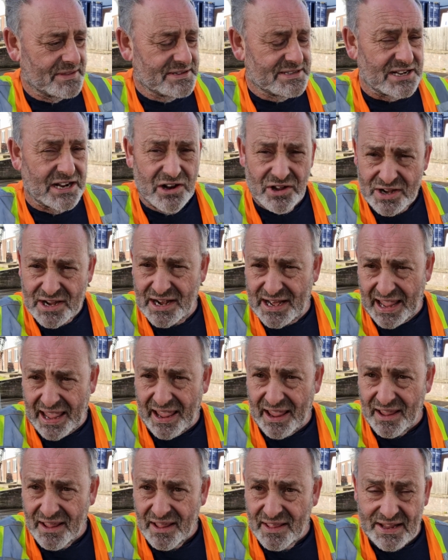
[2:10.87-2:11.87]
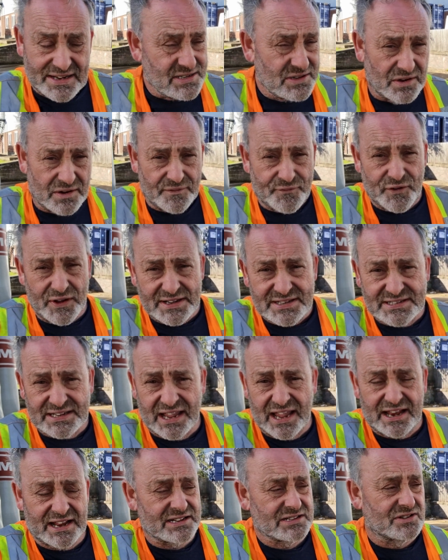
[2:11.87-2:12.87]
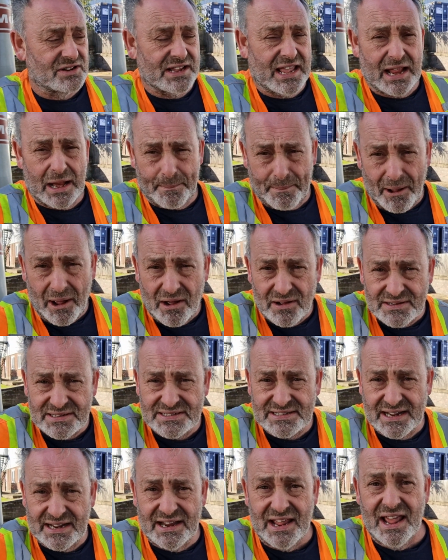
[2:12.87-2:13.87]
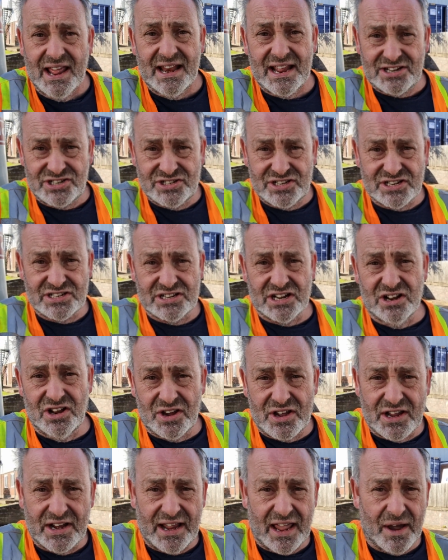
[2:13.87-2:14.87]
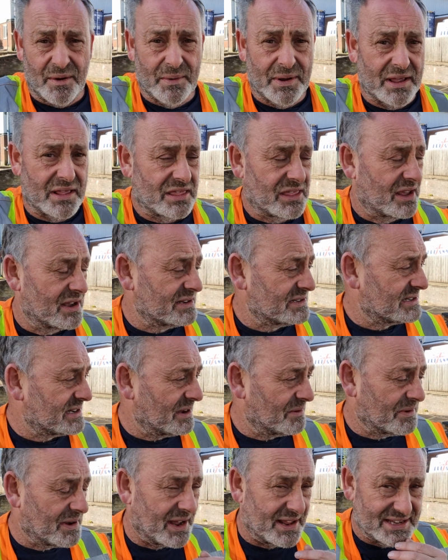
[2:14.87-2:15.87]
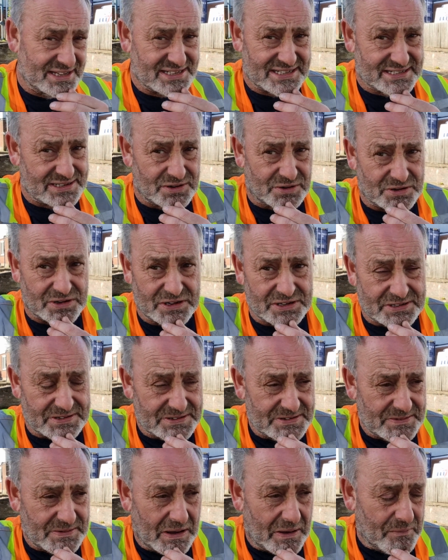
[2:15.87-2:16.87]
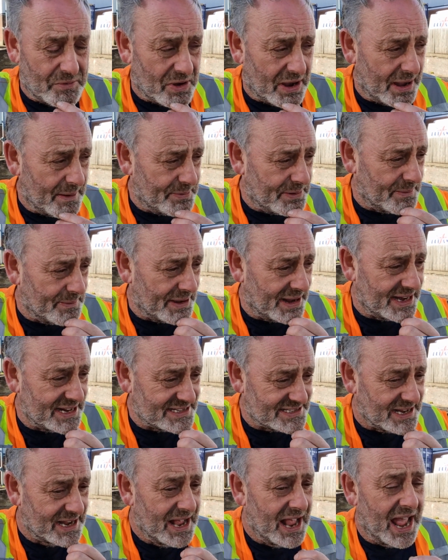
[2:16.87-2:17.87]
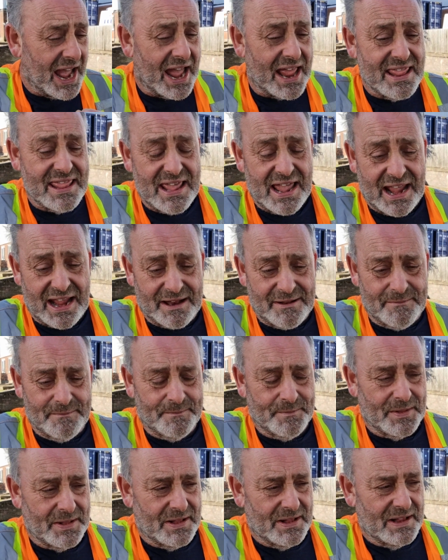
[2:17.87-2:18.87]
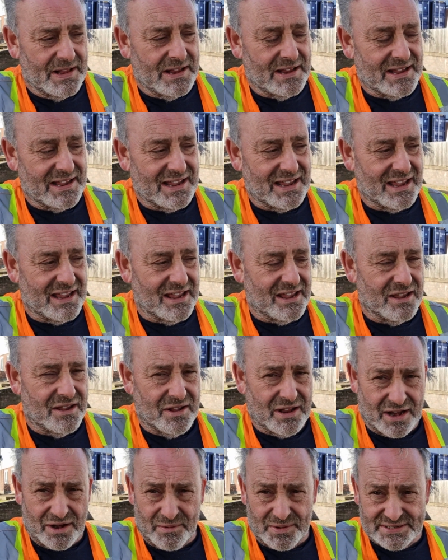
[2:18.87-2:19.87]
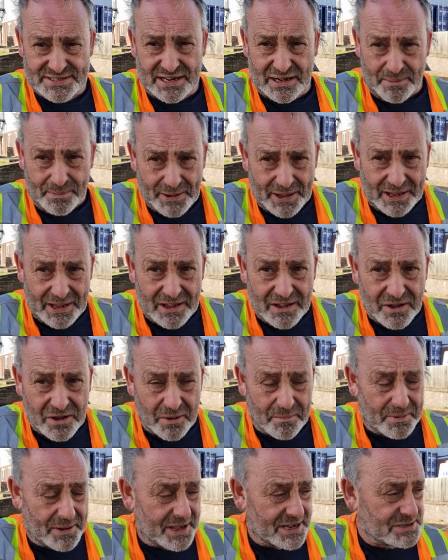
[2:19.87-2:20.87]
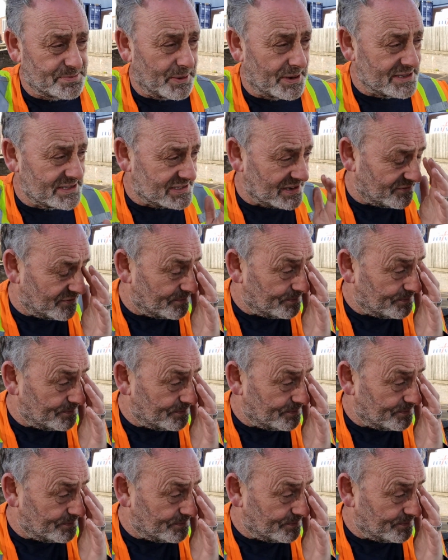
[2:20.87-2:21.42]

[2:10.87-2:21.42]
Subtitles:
look at it. That's not to fix it. That's not to get the parts in. That's just to look at it a week Thursday. I'm going, this is not good. I'm not happy about this. And then you don't know what it's going to be. Could be expensive.